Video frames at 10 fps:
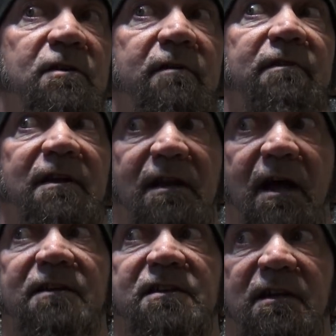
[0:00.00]
So I have
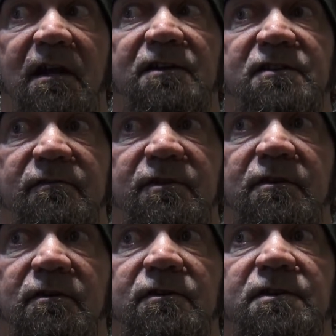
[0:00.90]
lots and lots of
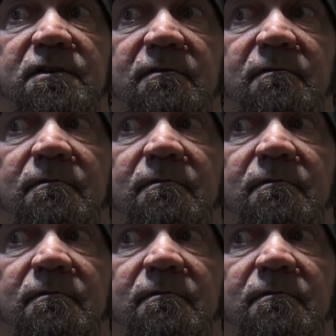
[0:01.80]
years